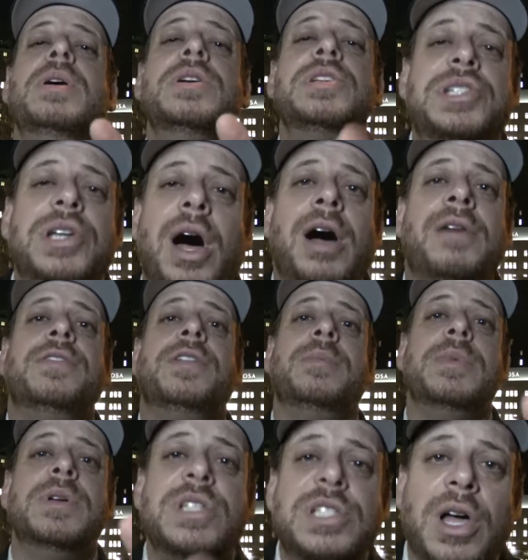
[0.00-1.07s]

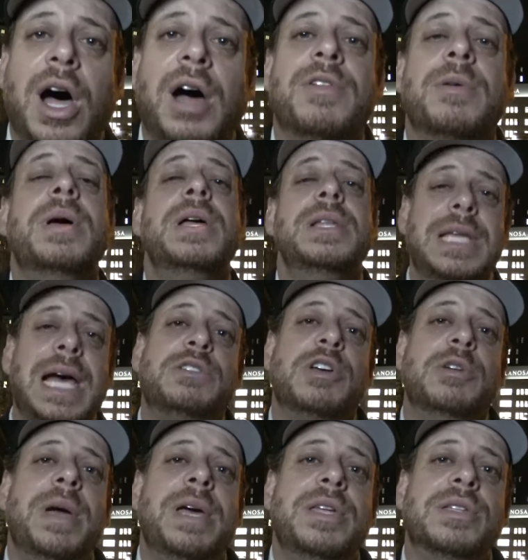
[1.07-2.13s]
That's why
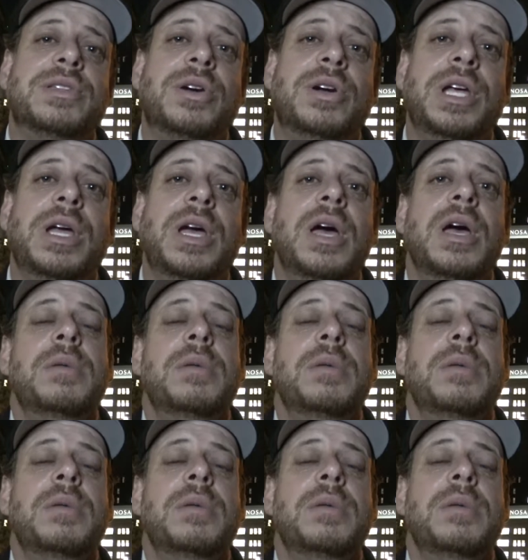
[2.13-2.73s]
you pay the attorney.